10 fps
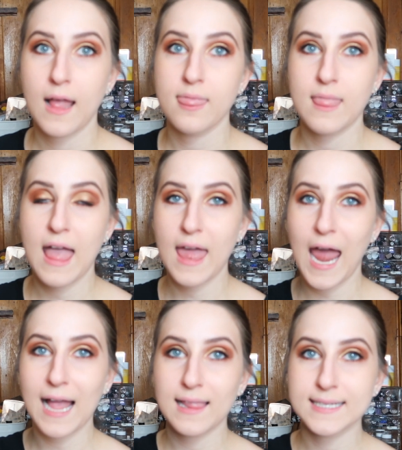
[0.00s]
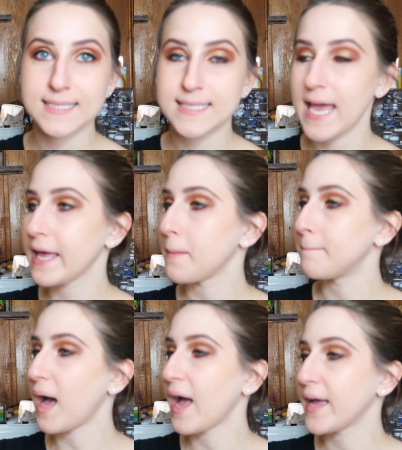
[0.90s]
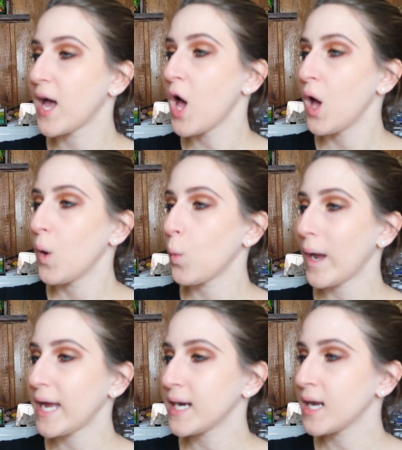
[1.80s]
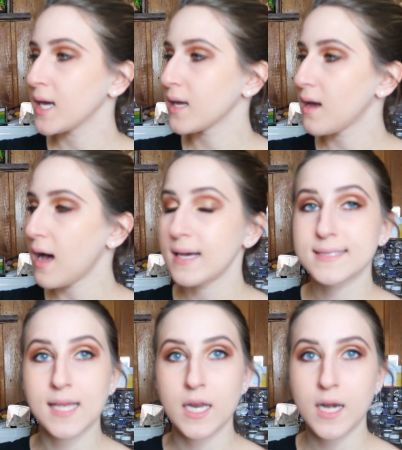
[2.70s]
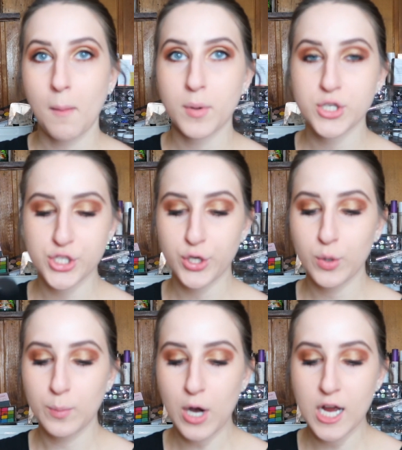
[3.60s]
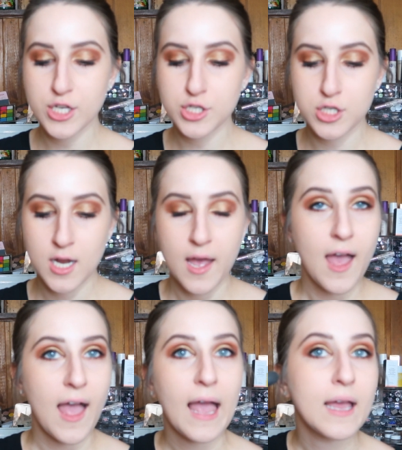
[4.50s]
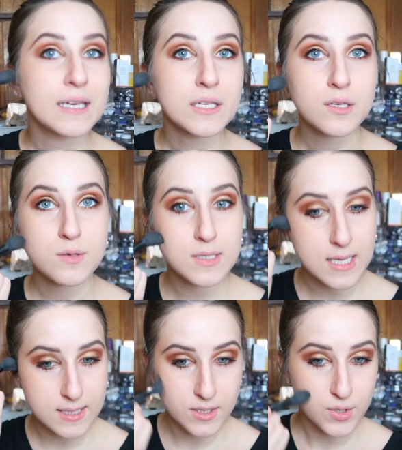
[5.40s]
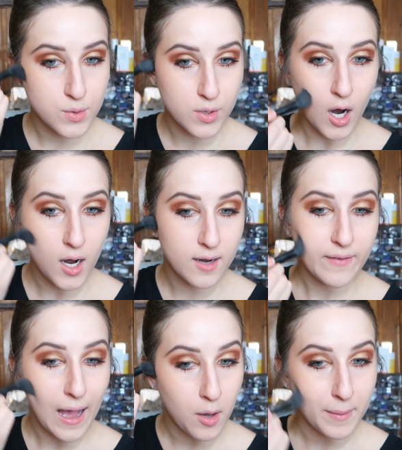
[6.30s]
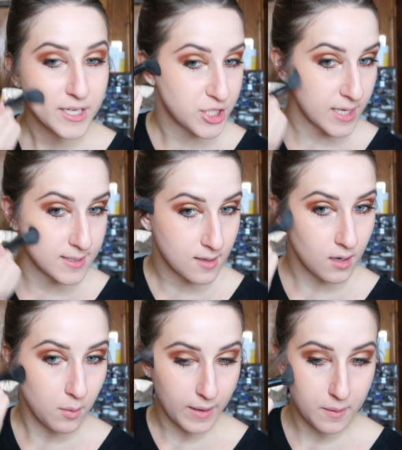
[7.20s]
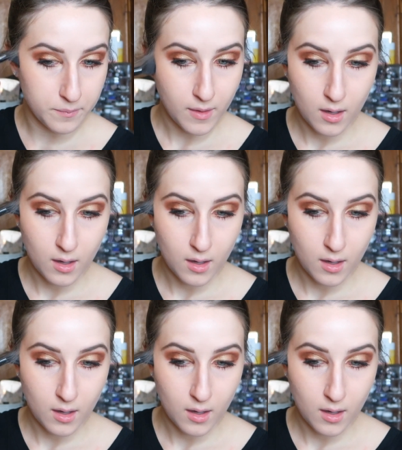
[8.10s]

And then I like to take my Wayne Goss No. 2 brush and use this to carve out my cheeks a little bit.